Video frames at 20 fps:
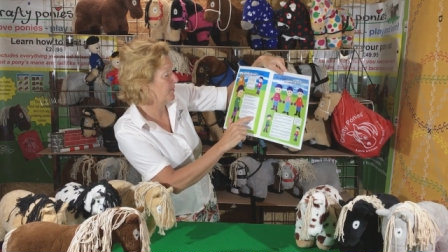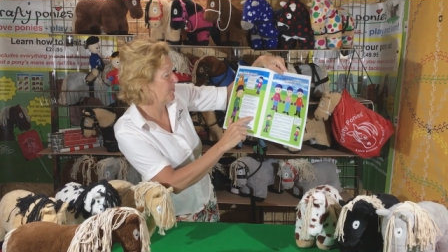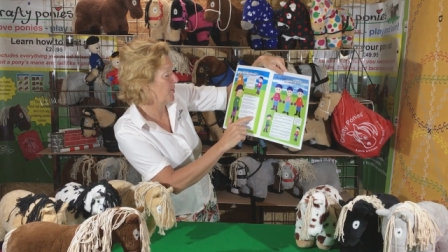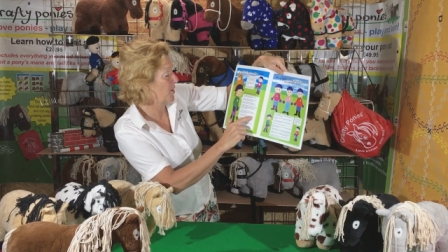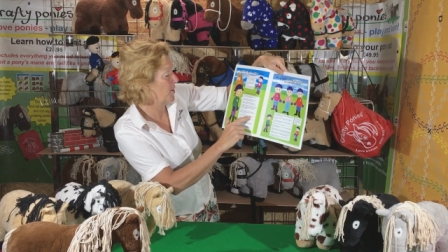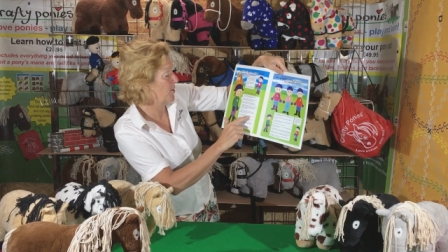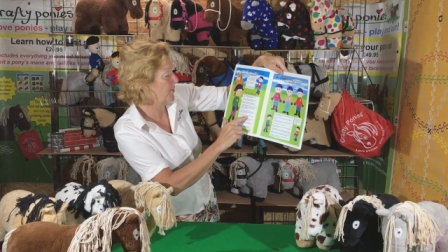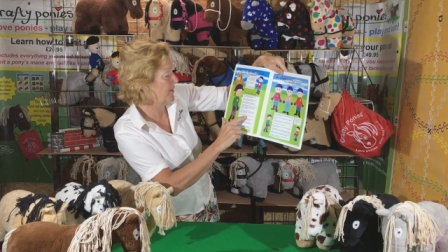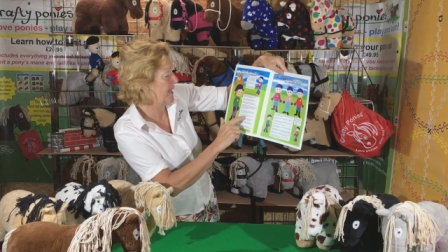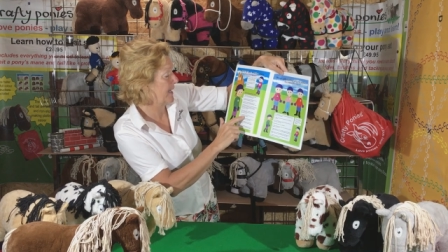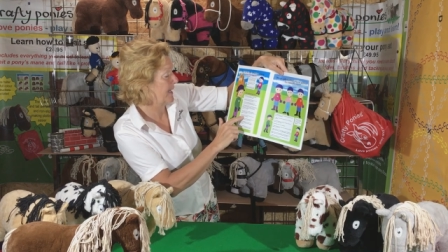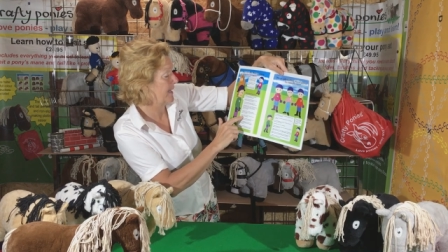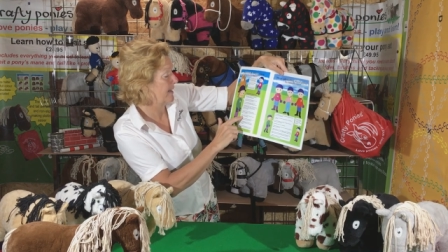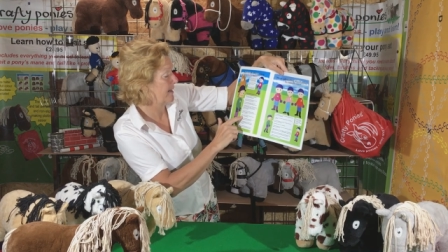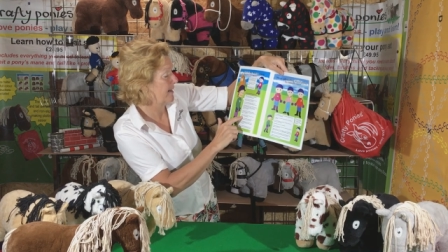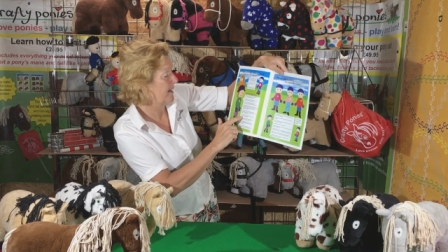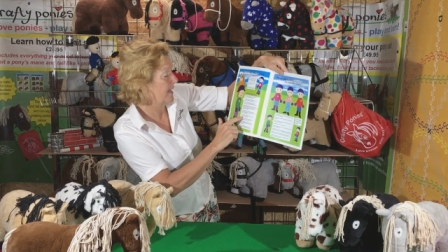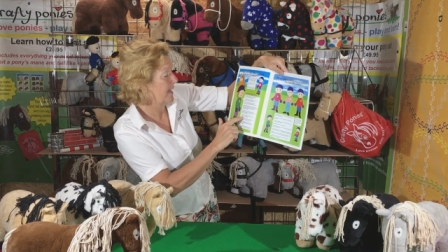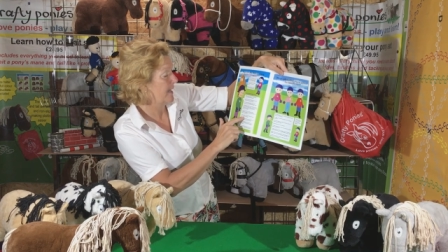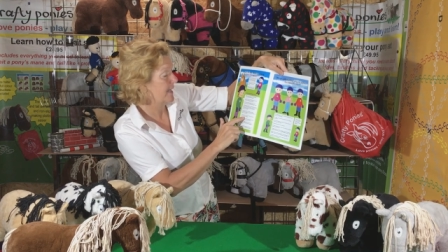the pony.
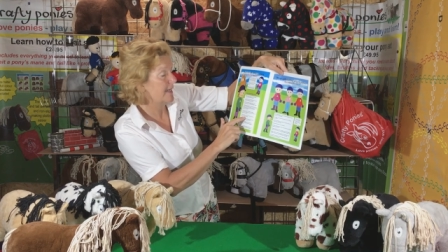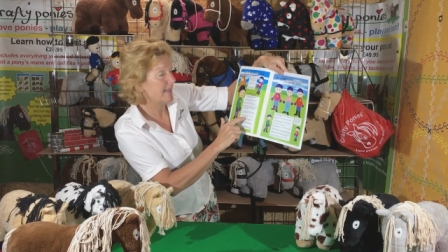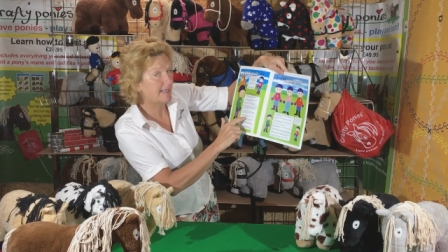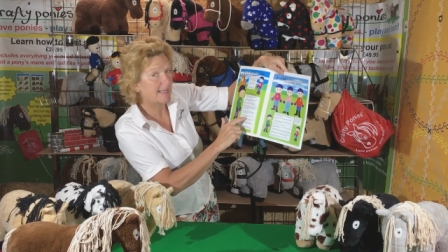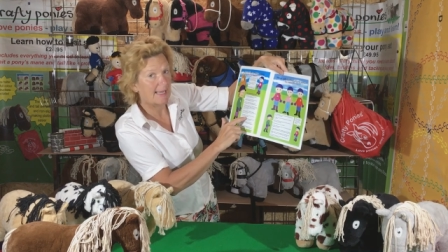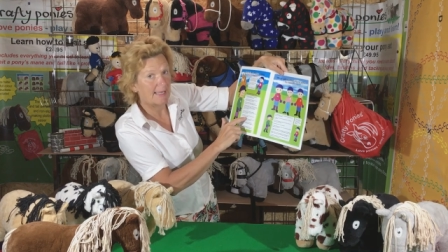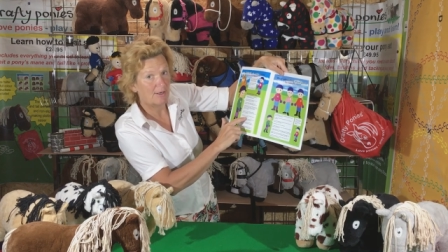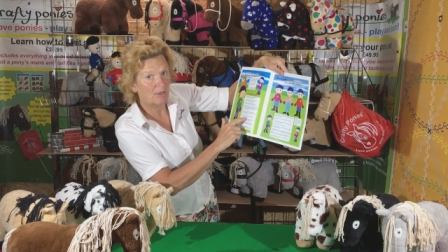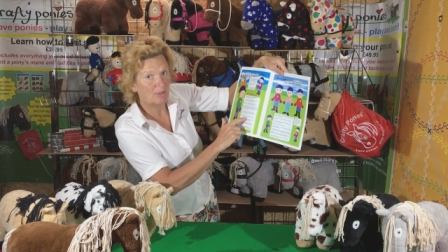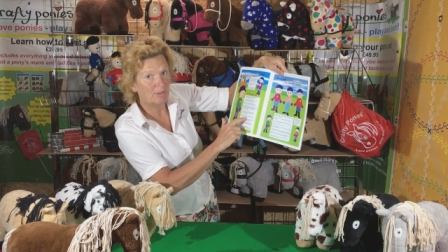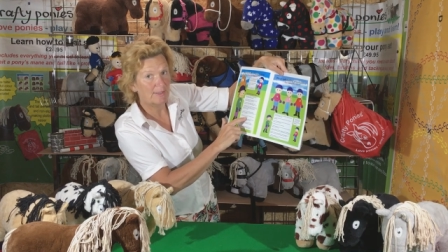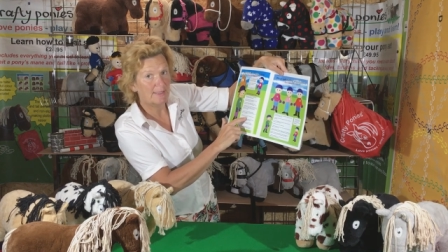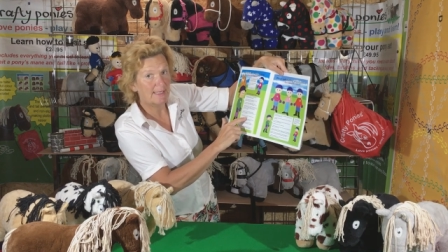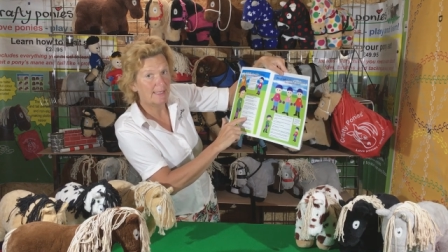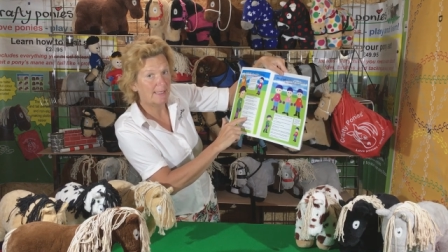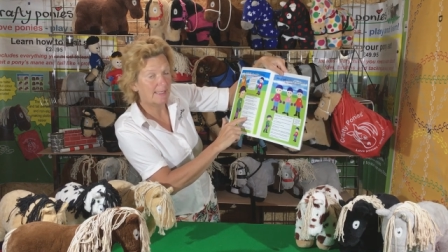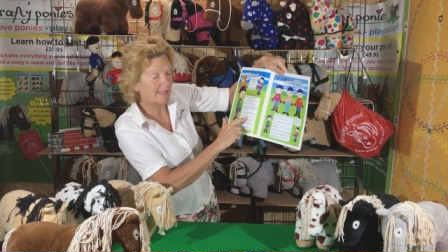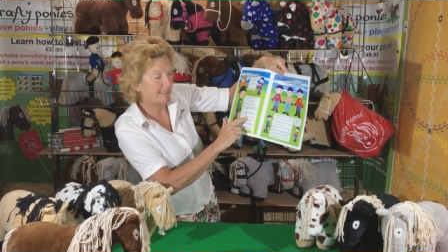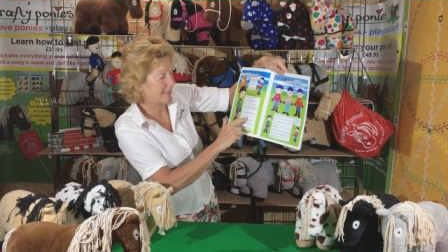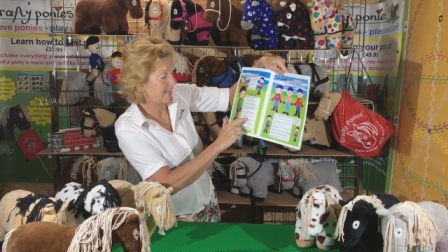He cannot
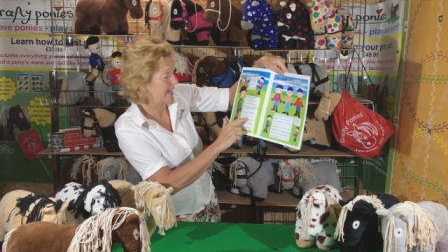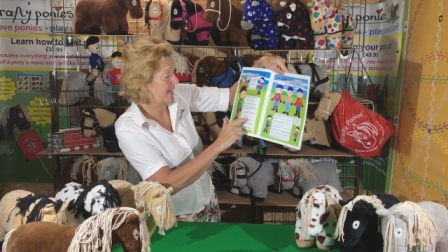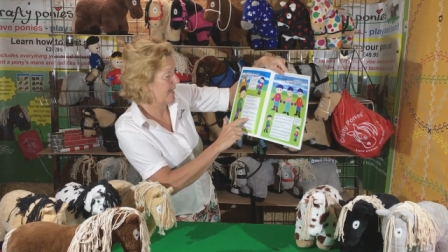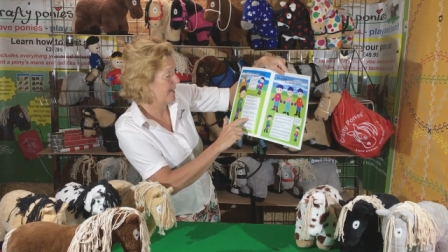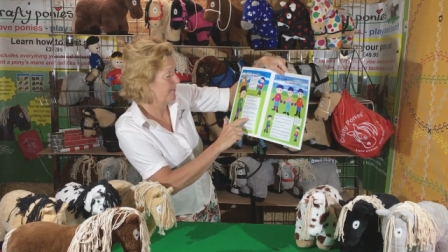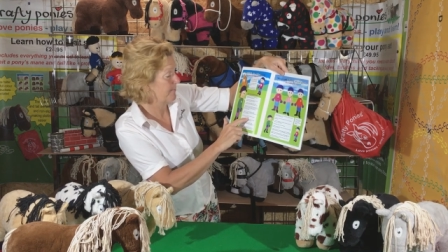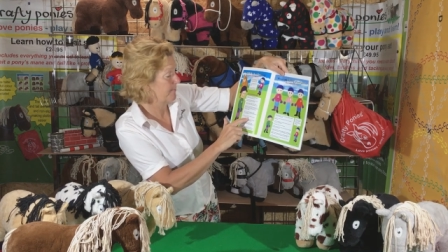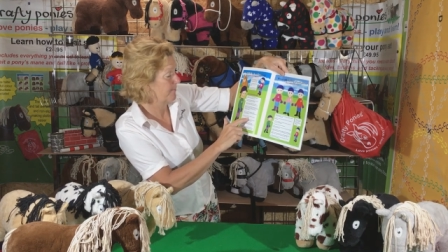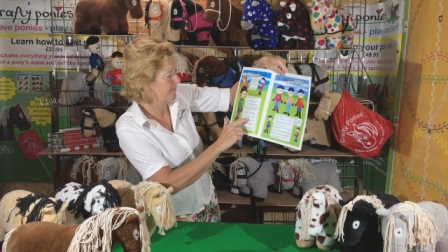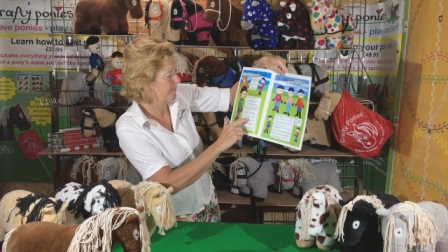see you there.